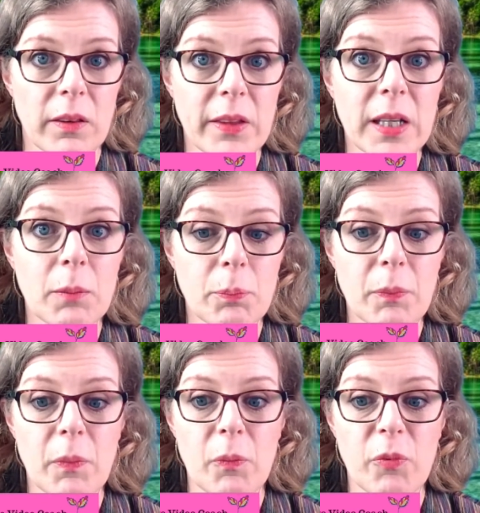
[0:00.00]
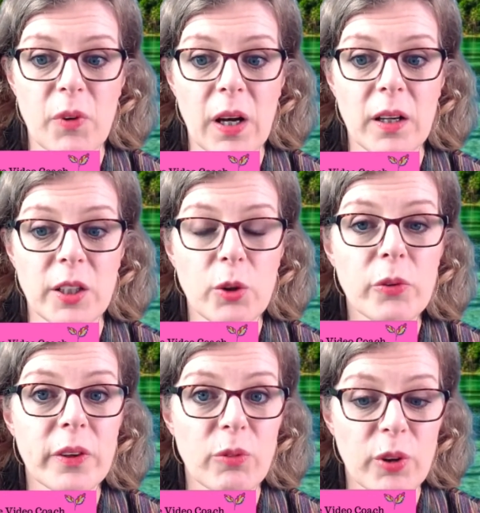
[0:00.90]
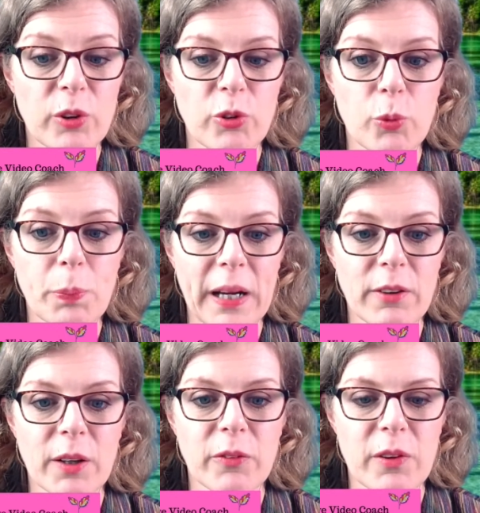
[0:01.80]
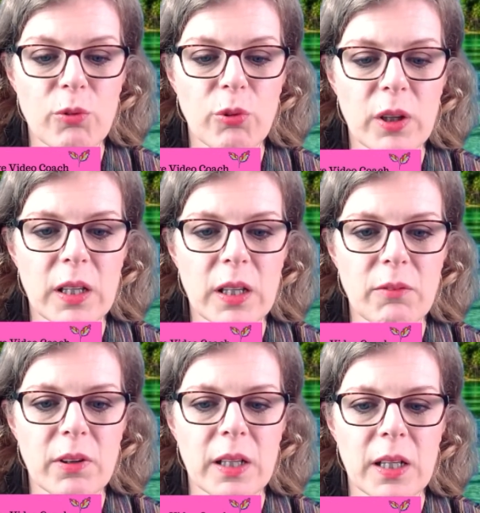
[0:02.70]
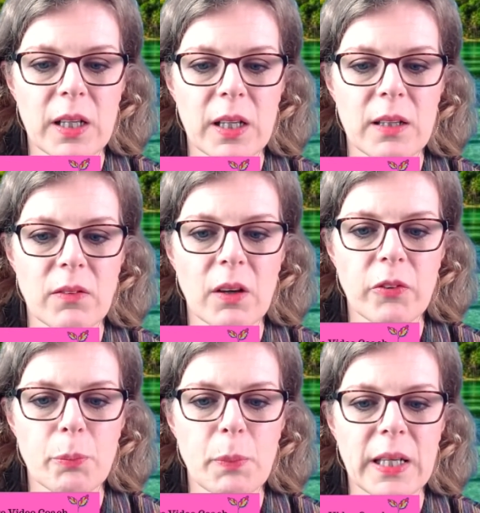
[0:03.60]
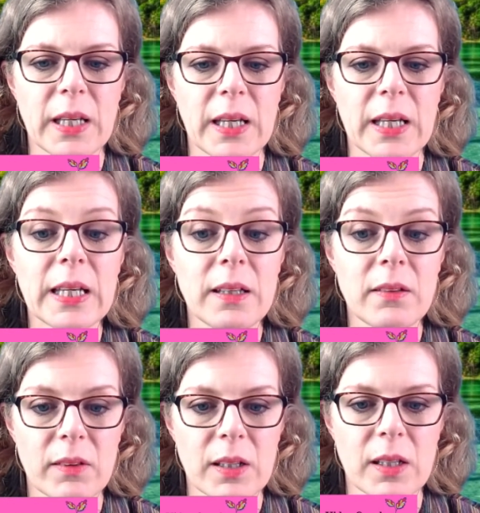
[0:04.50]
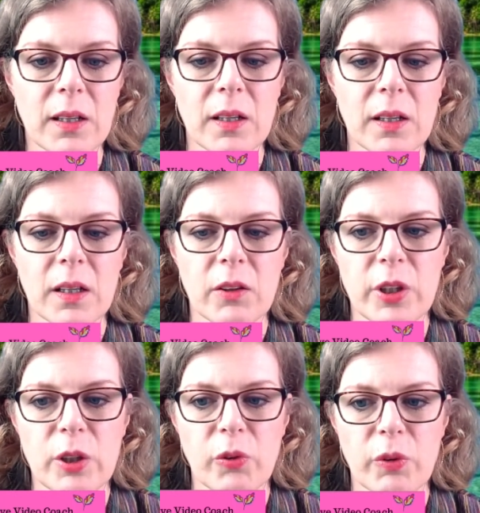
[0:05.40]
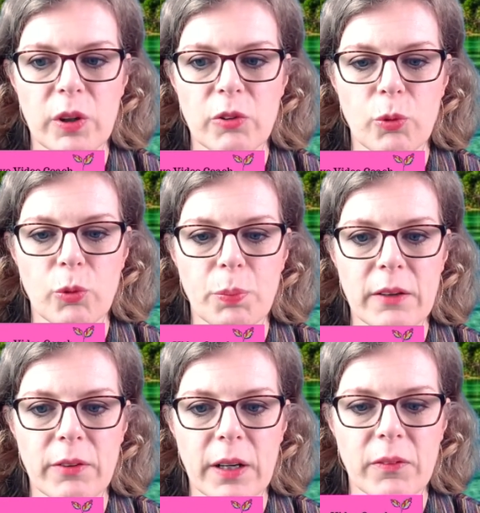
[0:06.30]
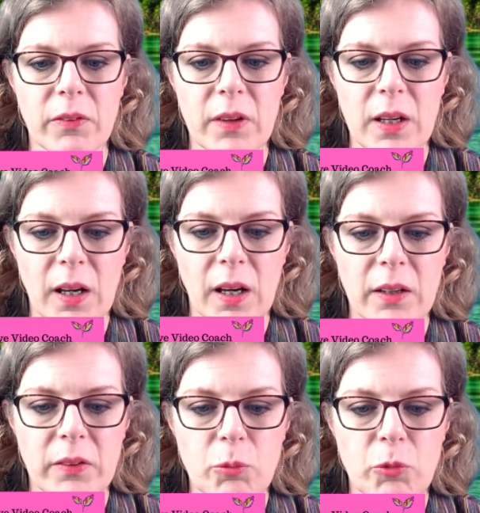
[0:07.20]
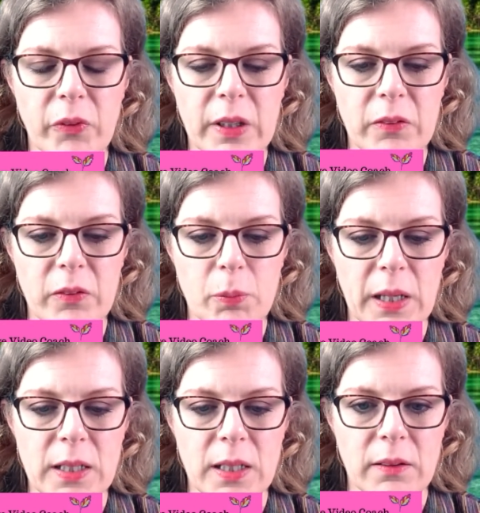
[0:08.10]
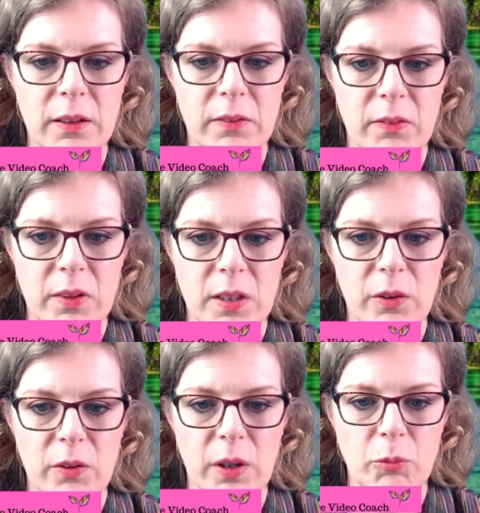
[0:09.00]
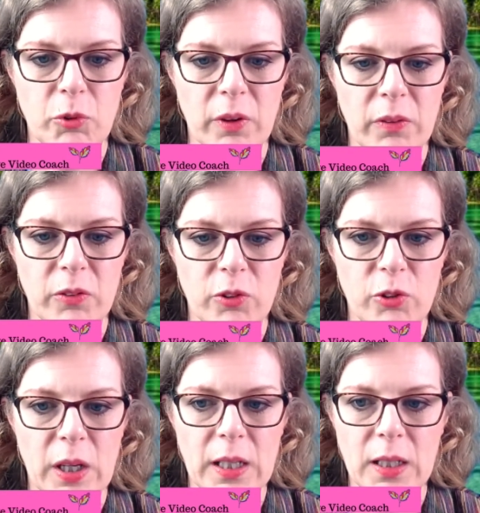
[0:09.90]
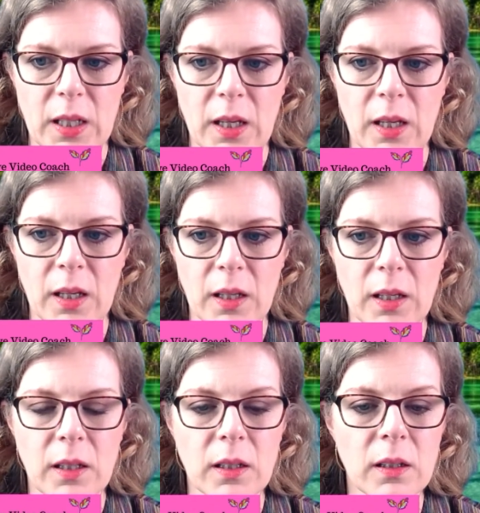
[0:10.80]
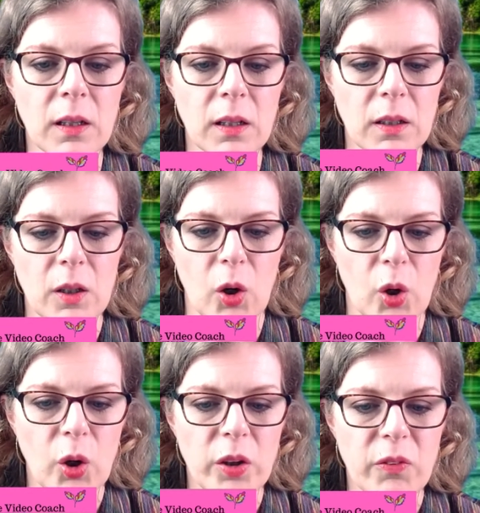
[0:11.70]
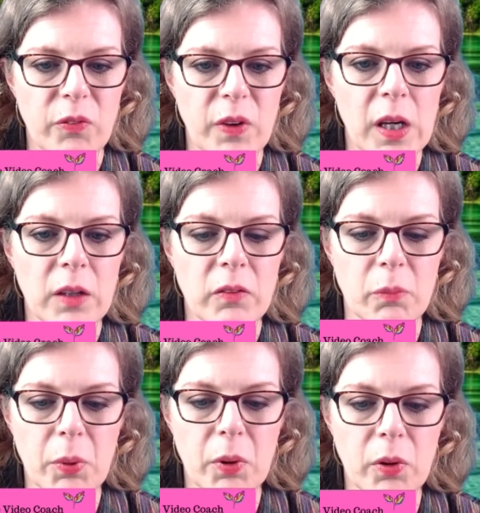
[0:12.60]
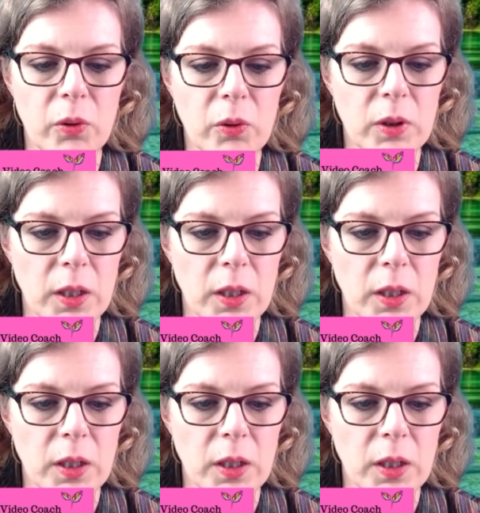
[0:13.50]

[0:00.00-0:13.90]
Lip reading: the using virtual backgrounds. It really is. It does make it easy to use virtual backgrounds. As I'm just explaining this to you, I'm just checking on the Facebook